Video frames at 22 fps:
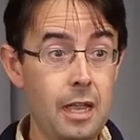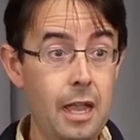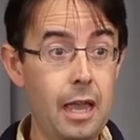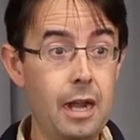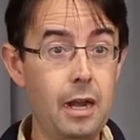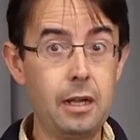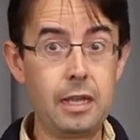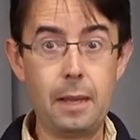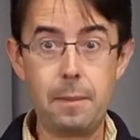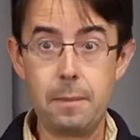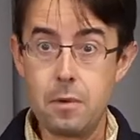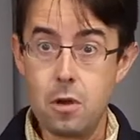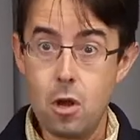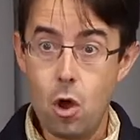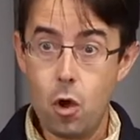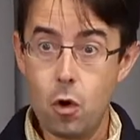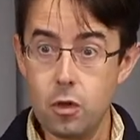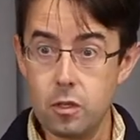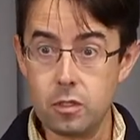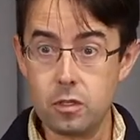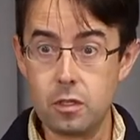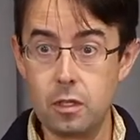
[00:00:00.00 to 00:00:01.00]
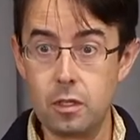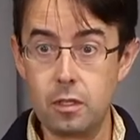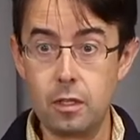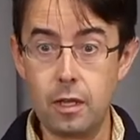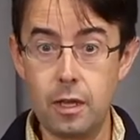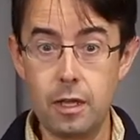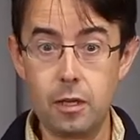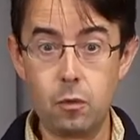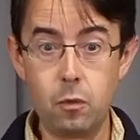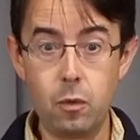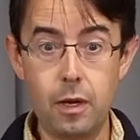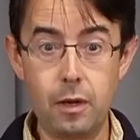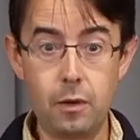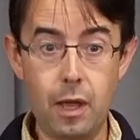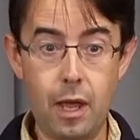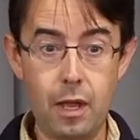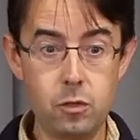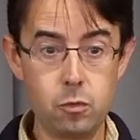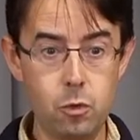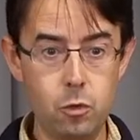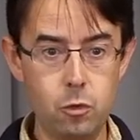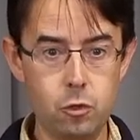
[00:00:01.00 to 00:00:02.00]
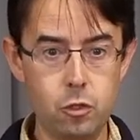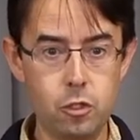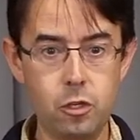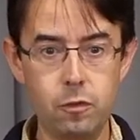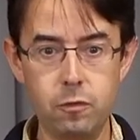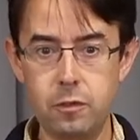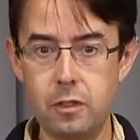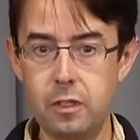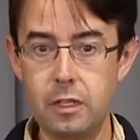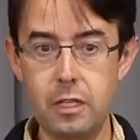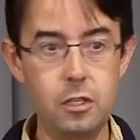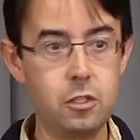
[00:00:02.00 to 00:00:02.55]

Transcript: and I kept noticing like when as we were shifting,